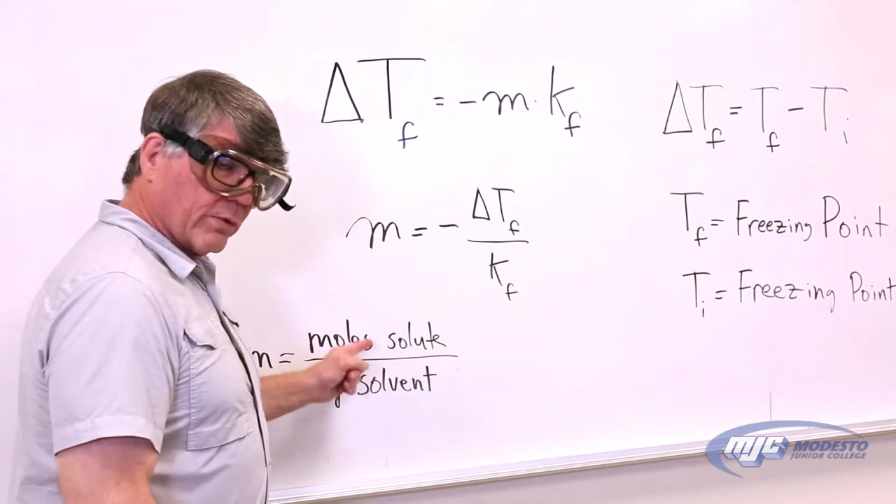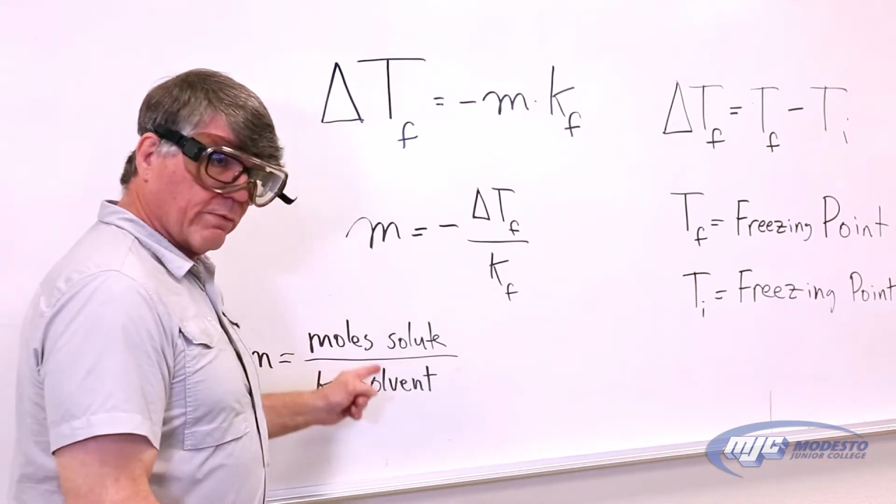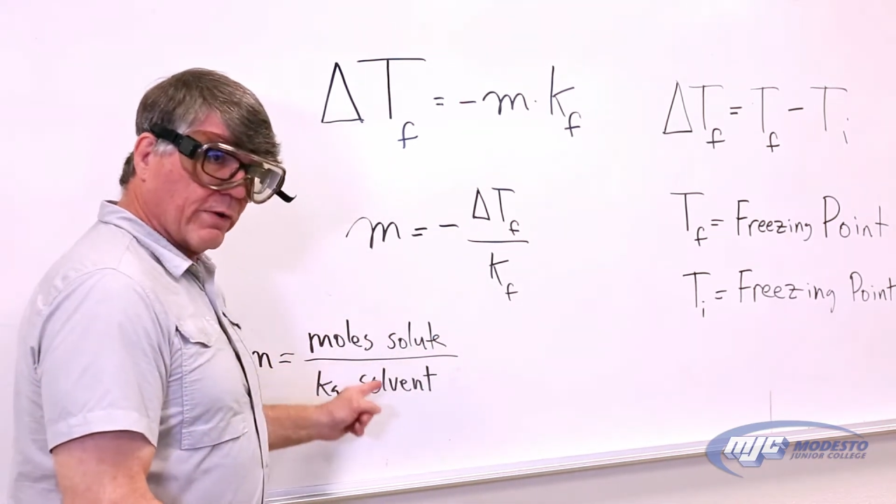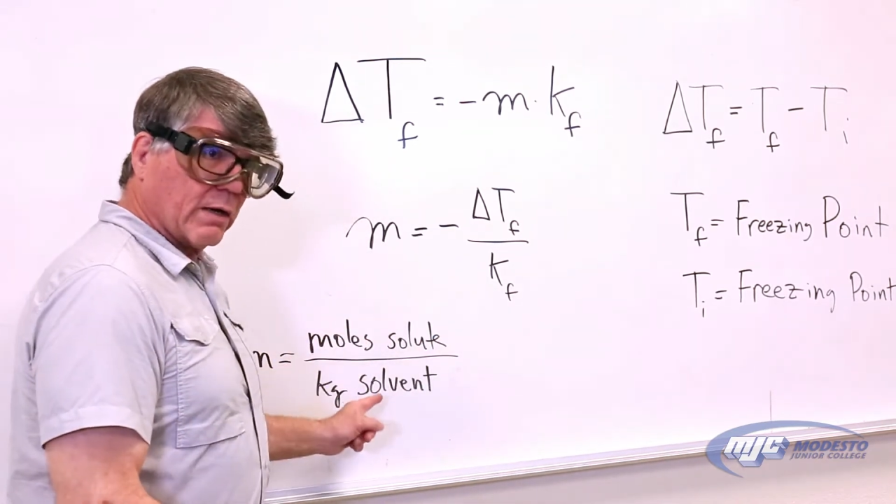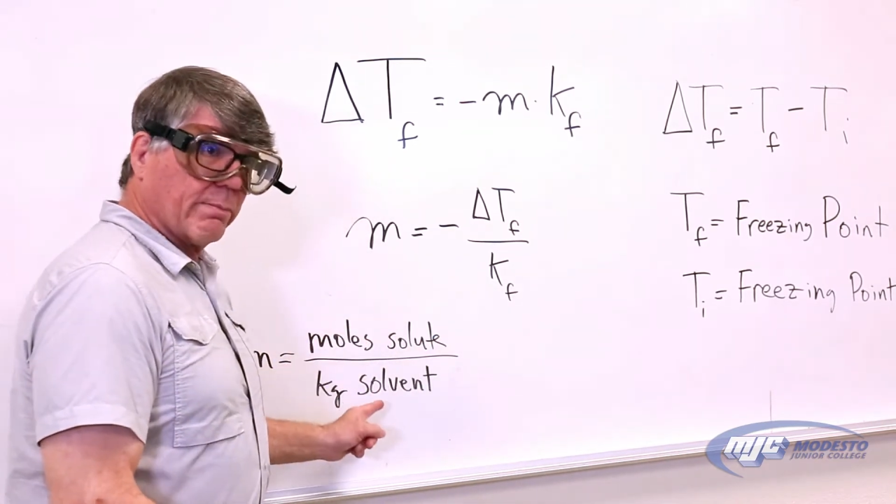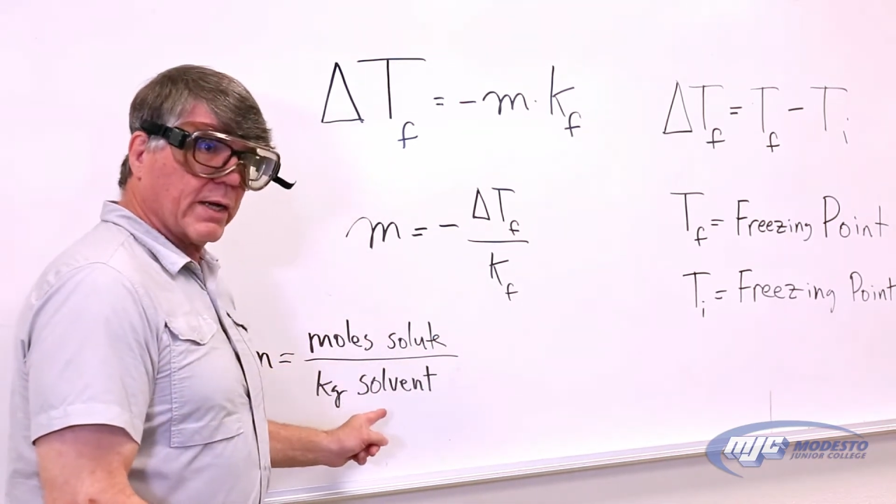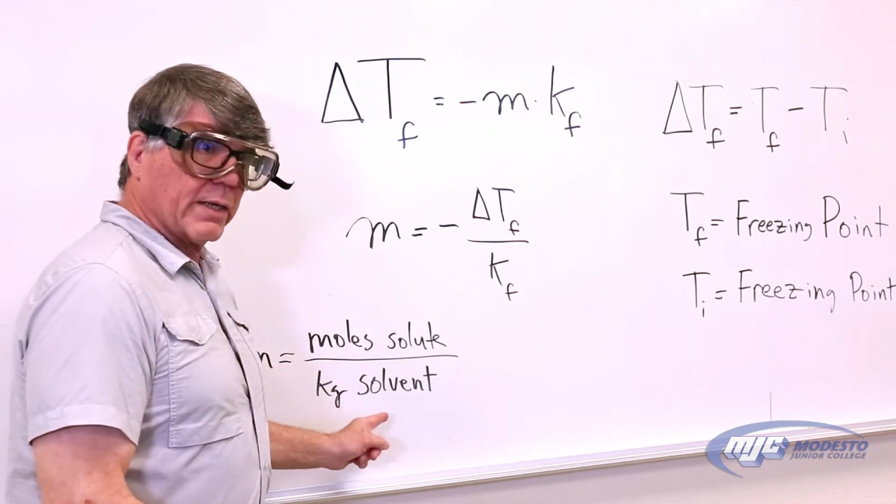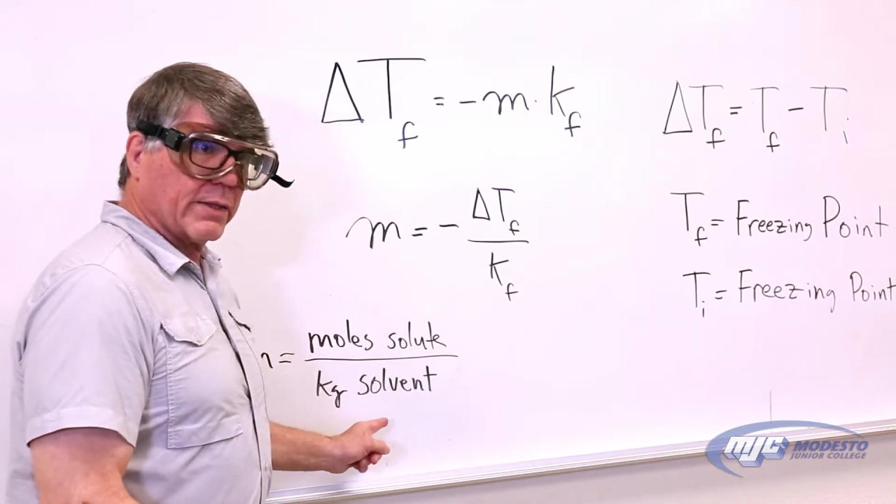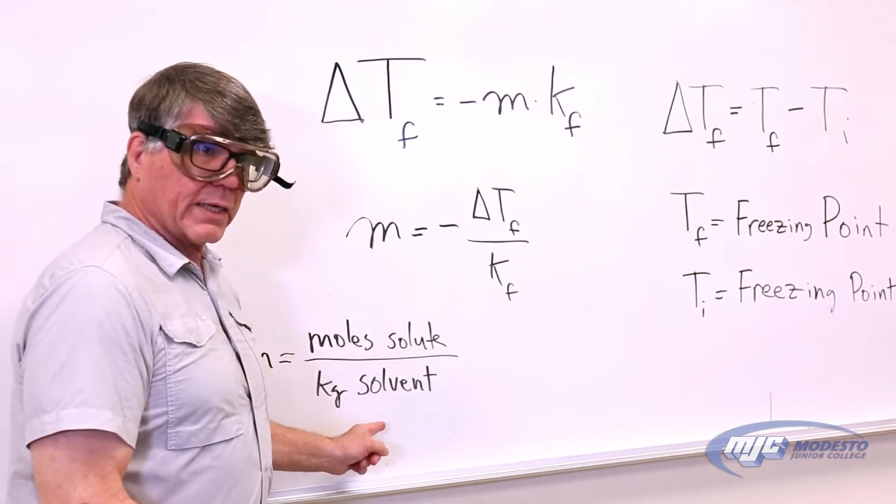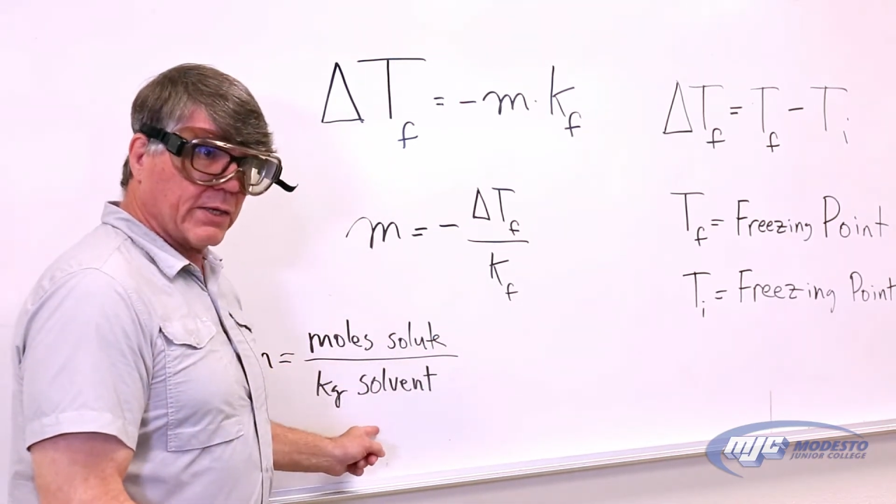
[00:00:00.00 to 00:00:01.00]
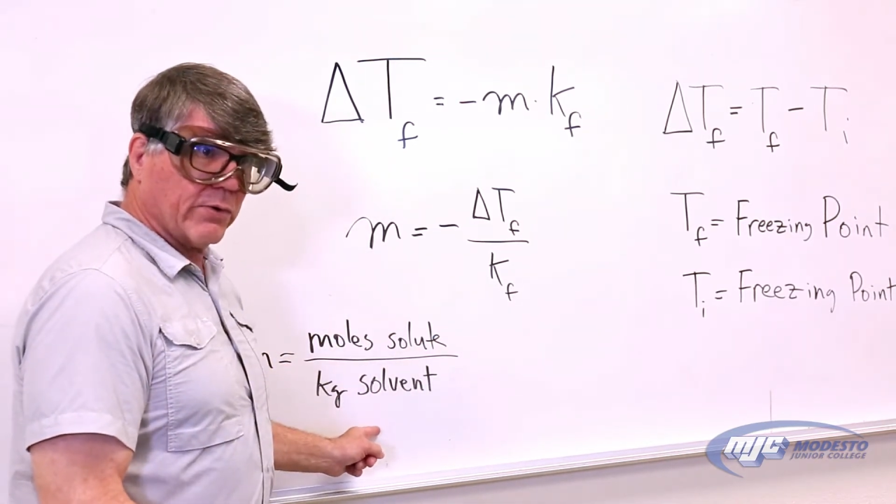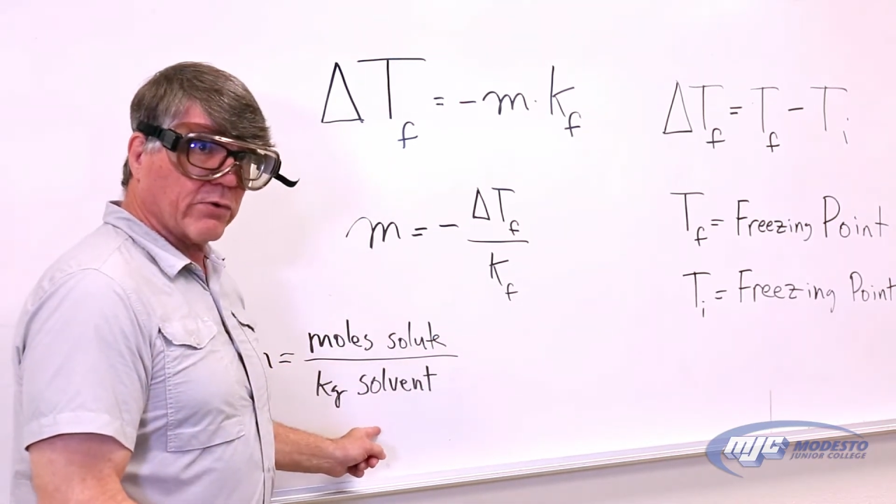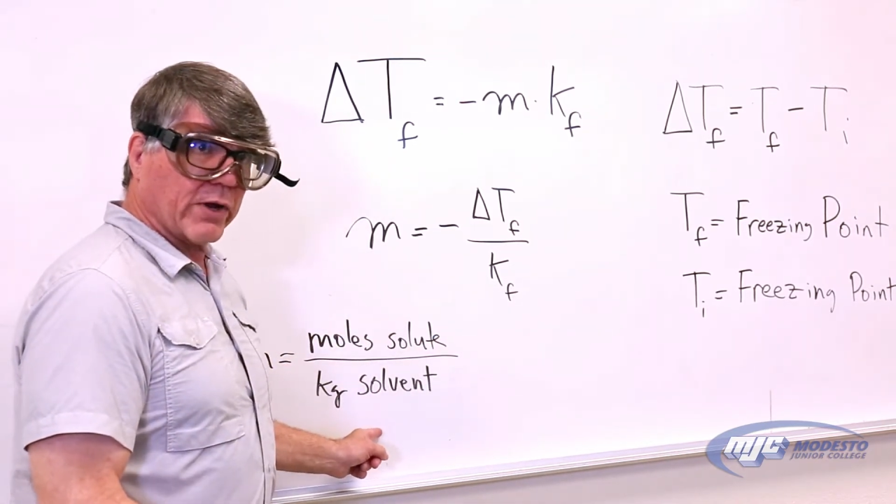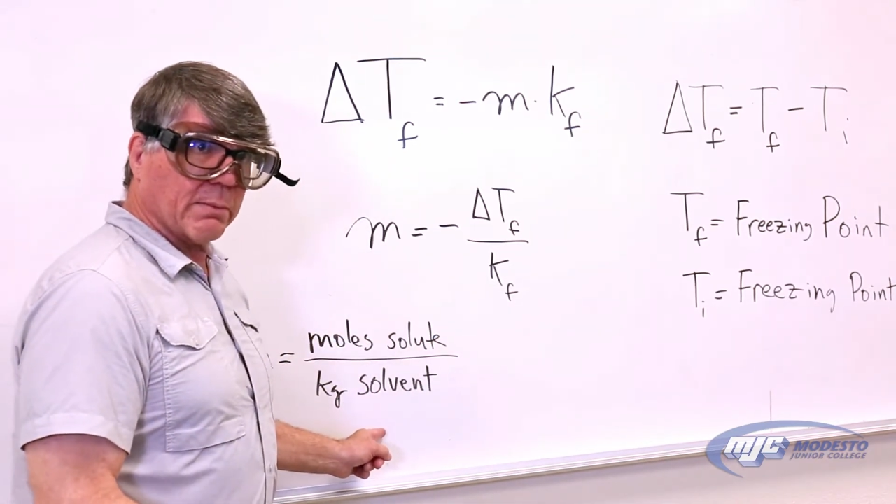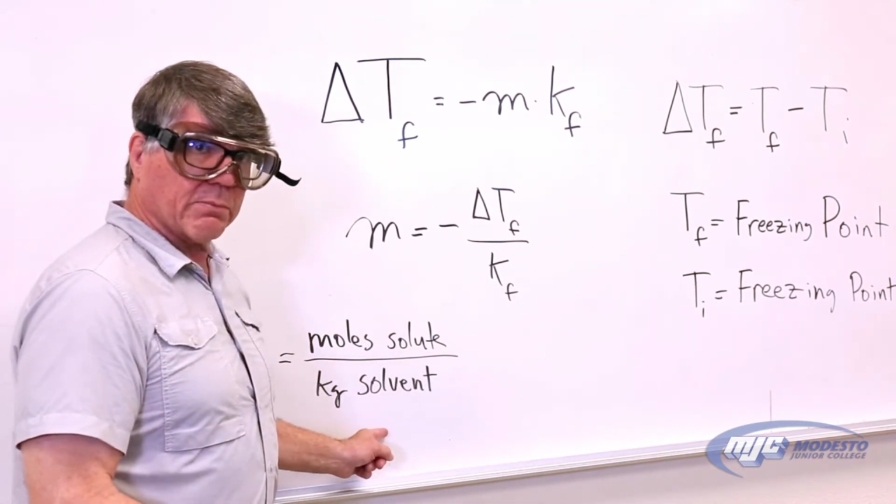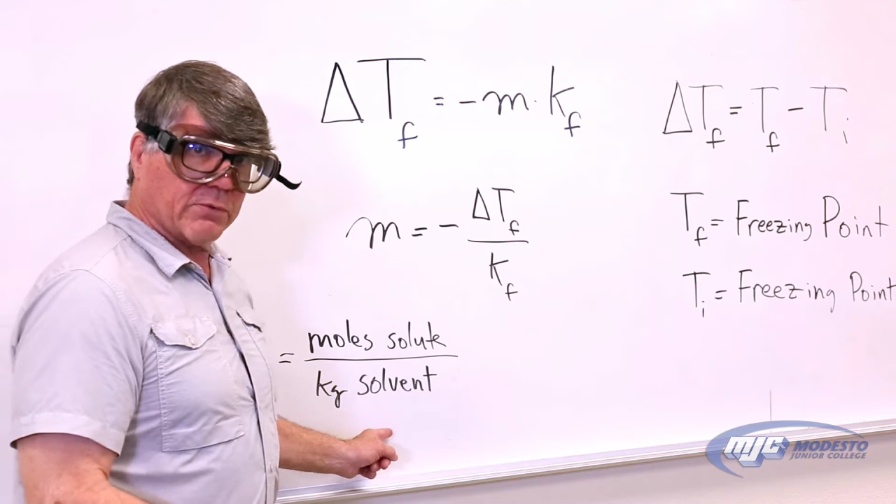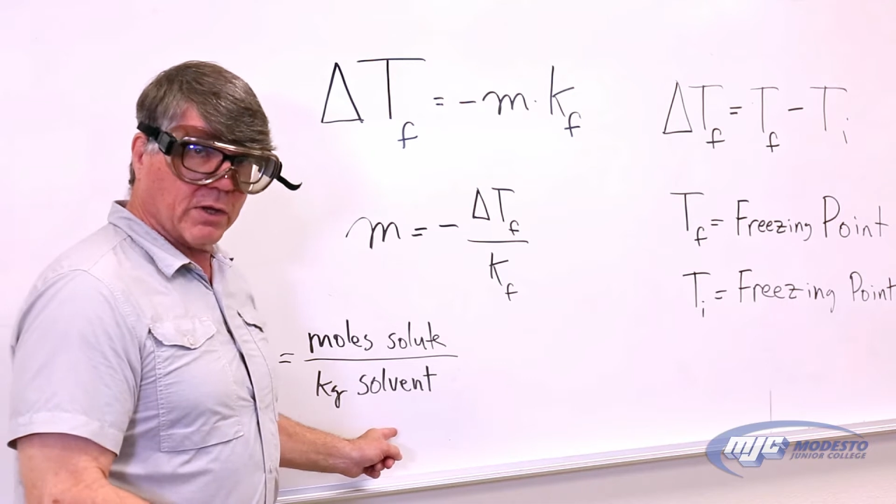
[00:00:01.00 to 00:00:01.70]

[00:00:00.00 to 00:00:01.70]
divided by the kilograms